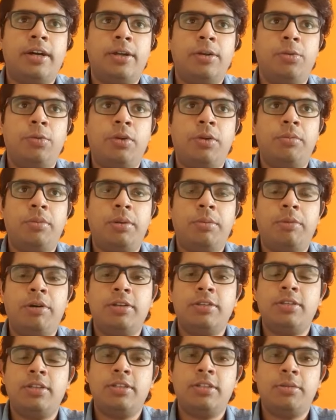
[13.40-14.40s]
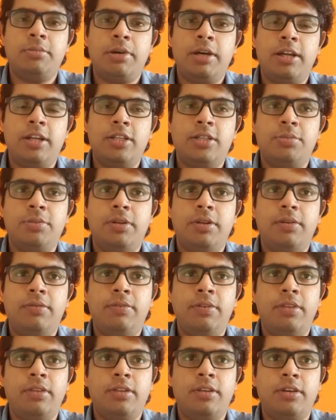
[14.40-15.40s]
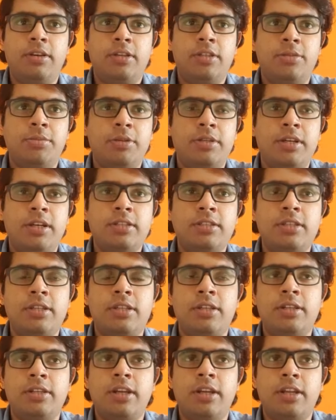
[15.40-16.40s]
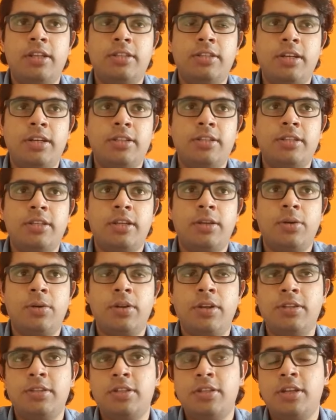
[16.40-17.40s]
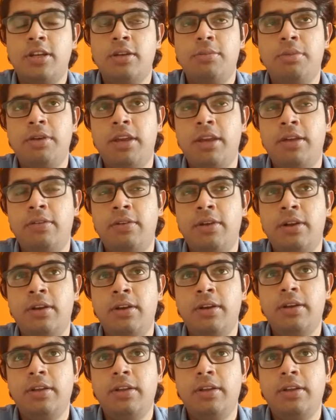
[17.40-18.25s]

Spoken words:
doing my master's in management with specialization in data science and organizational behavior.